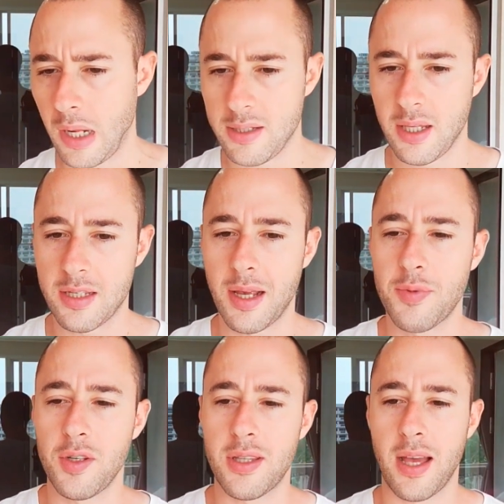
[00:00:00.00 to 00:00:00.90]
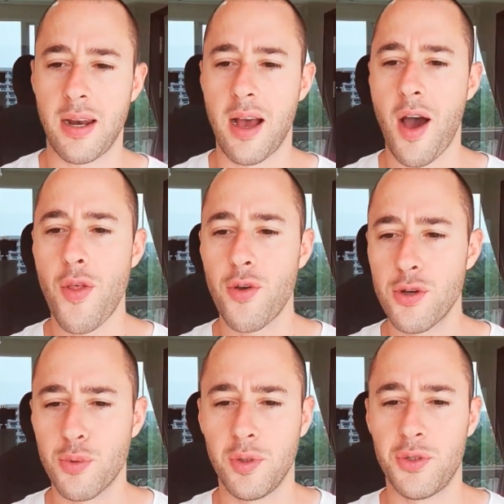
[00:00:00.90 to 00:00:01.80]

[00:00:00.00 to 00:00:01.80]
is the assumptions that others will